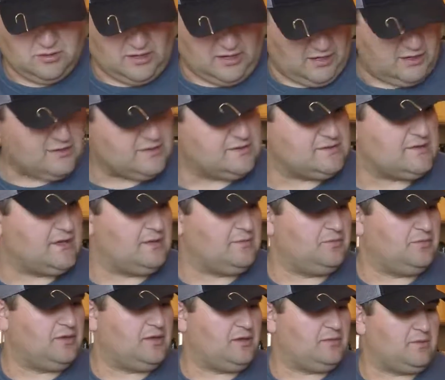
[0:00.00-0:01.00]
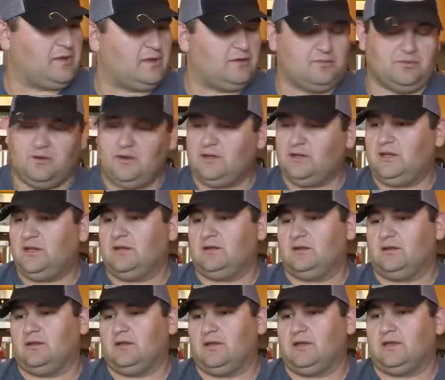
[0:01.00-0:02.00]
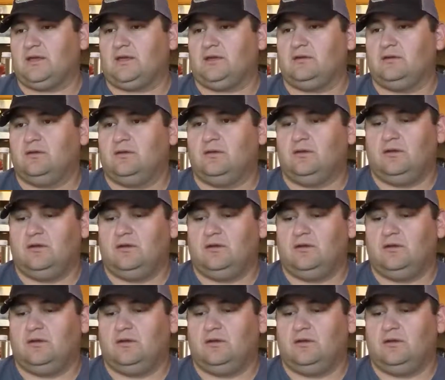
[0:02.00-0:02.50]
of the same thing, man. Pretty neat. I like it.